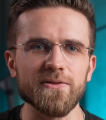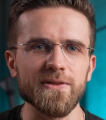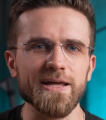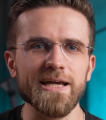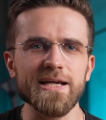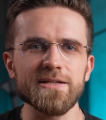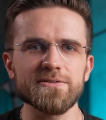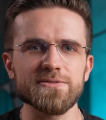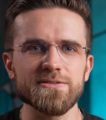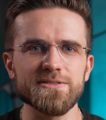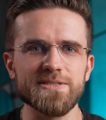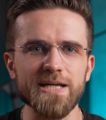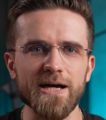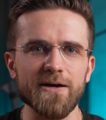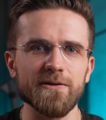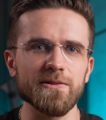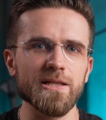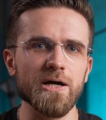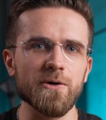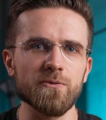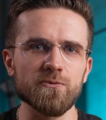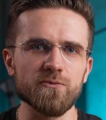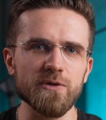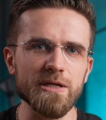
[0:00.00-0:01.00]
link to
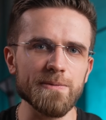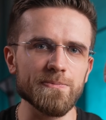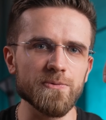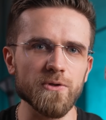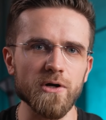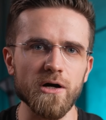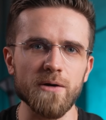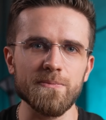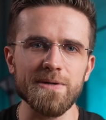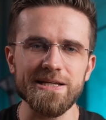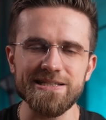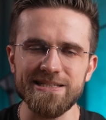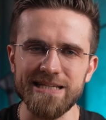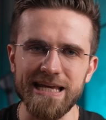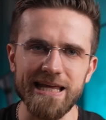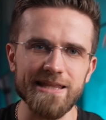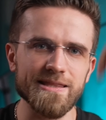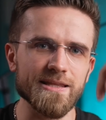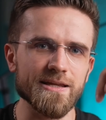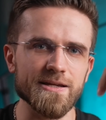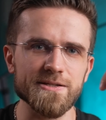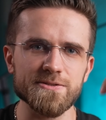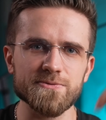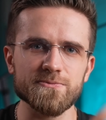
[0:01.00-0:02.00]
download Reblum is in
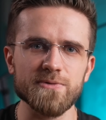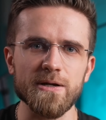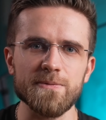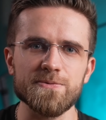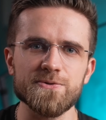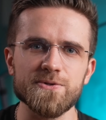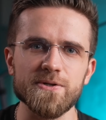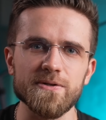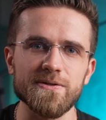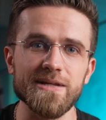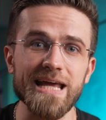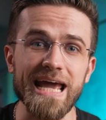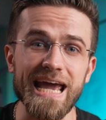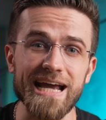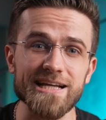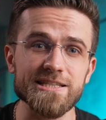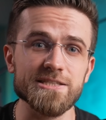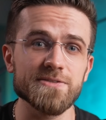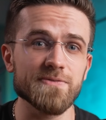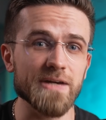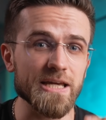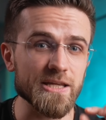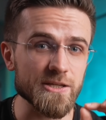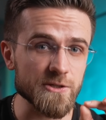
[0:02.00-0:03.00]
the description.
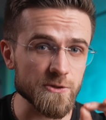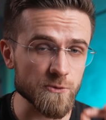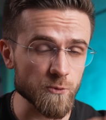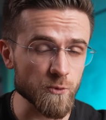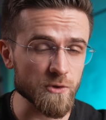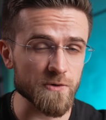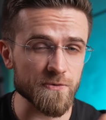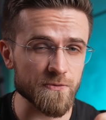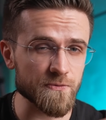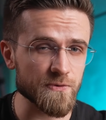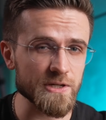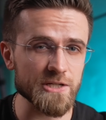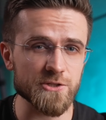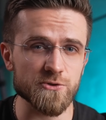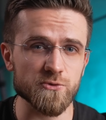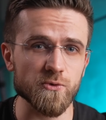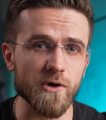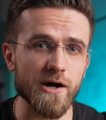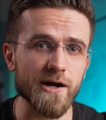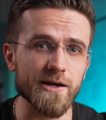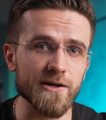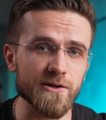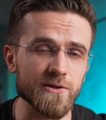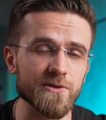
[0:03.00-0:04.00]
Activate your free
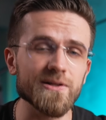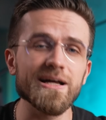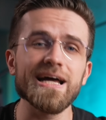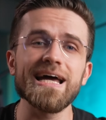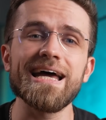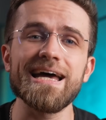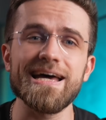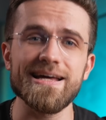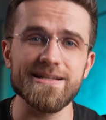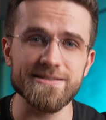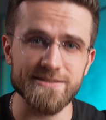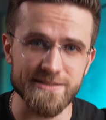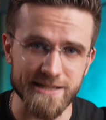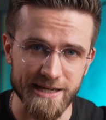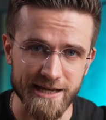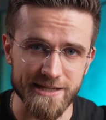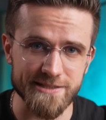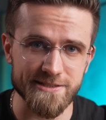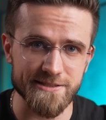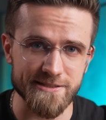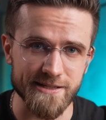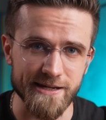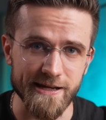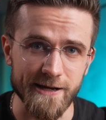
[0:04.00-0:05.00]
trial and
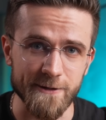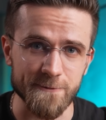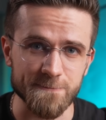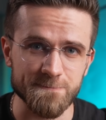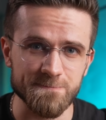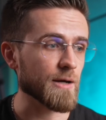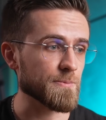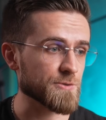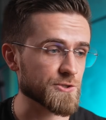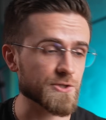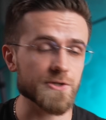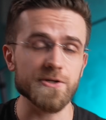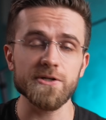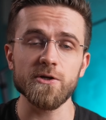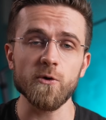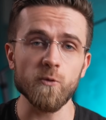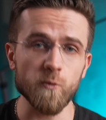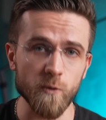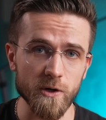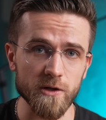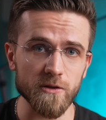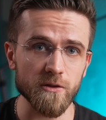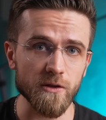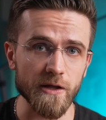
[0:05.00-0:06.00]
test it out. I'm sure you
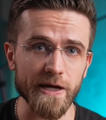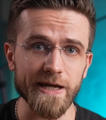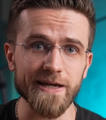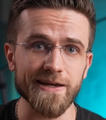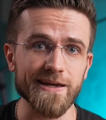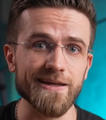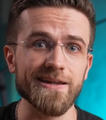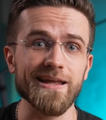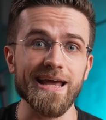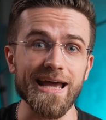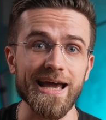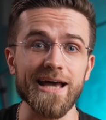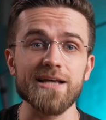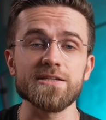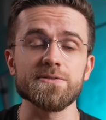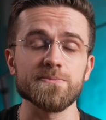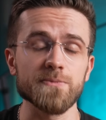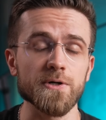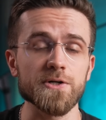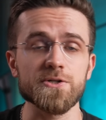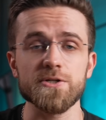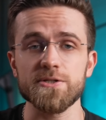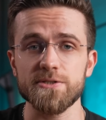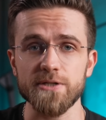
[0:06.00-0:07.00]
will like it as
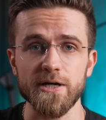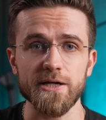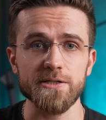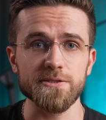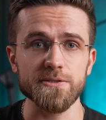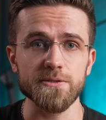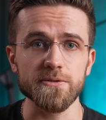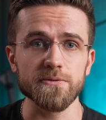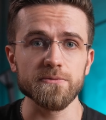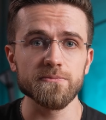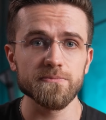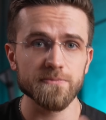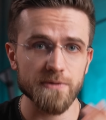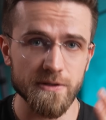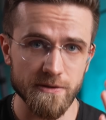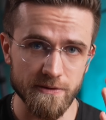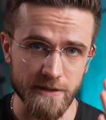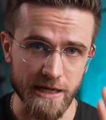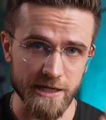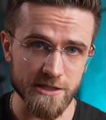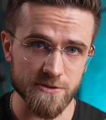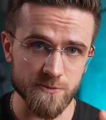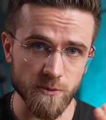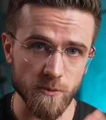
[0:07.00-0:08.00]
much as I do.
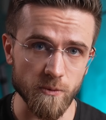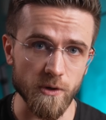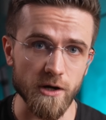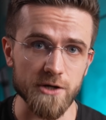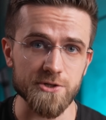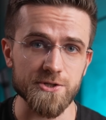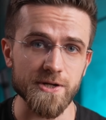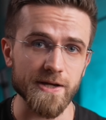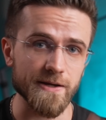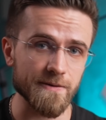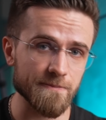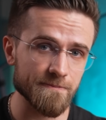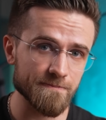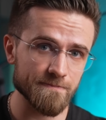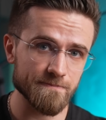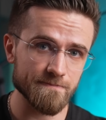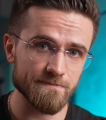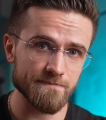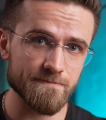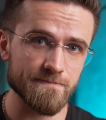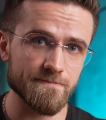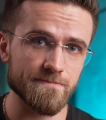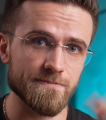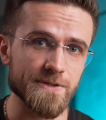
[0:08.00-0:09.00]
Thanks for watching.
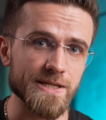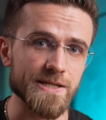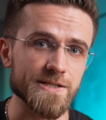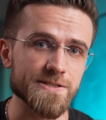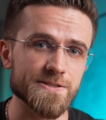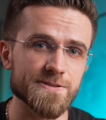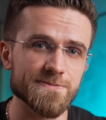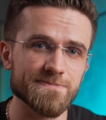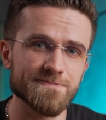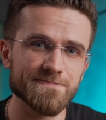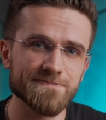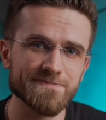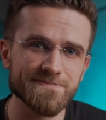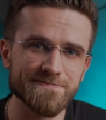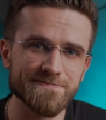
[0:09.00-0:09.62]
Peace.